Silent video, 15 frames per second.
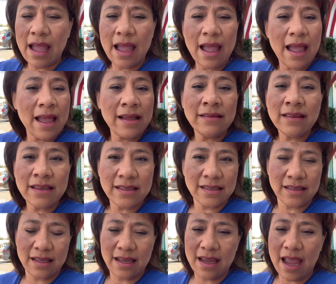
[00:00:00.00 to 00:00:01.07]

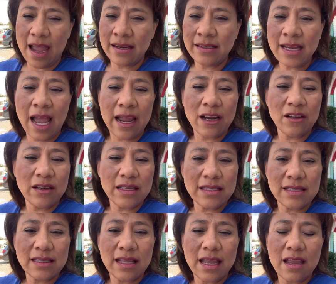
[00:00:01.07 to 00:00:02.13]
endlessly and
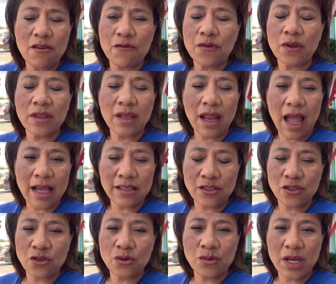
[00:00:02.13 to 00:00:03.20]
tirelessly for the
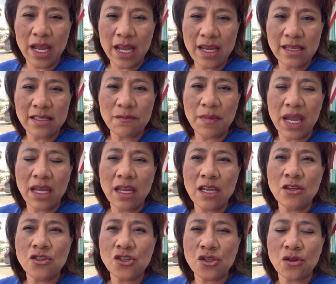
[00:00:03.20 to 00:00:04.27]
last 2 days,
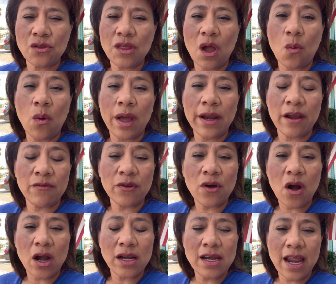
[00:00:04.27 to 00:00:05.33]
making sure that whatever
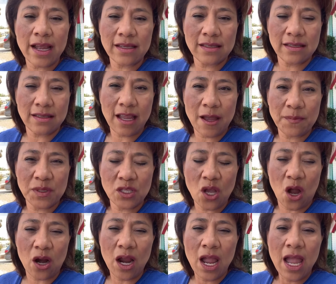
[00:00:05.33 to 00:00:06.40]
our next steps
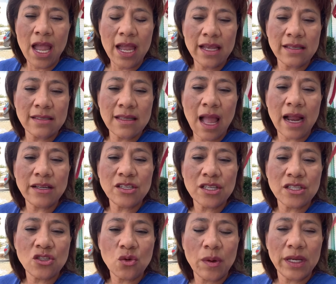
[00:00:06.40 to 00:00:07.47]
are is not
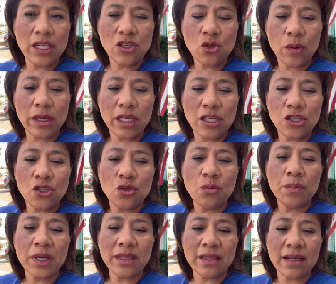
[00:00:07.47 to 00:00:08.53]
just 2022,
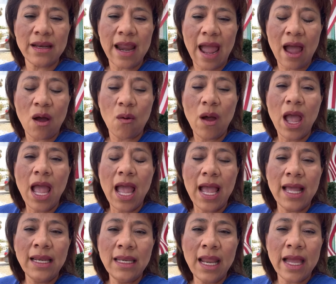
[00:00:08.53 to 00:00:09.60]
but the now.
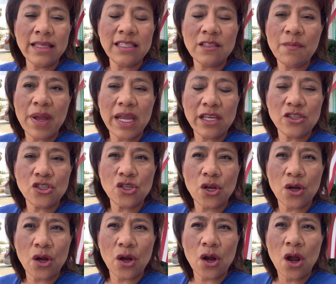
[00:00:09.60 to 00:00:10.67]
And let's make
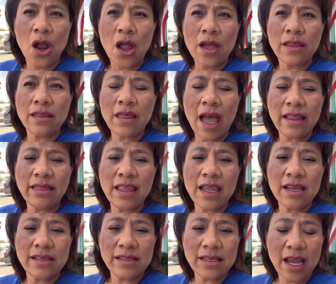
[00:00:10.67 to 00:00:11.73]
sure that
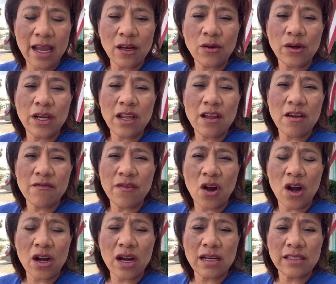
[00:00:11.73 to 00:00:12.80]
the integrity of
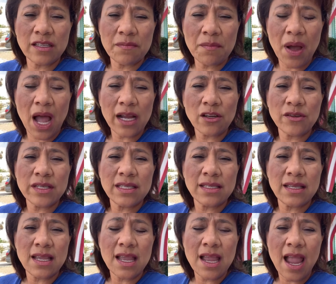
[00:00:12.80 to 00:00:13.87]
our
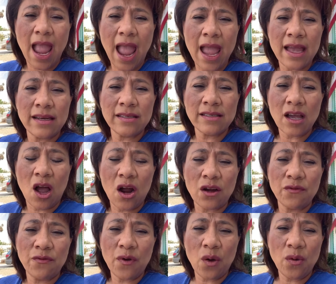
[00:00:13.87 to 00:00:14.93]
democracy and our
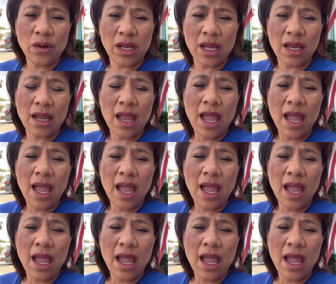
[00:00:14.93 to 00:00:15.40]
voting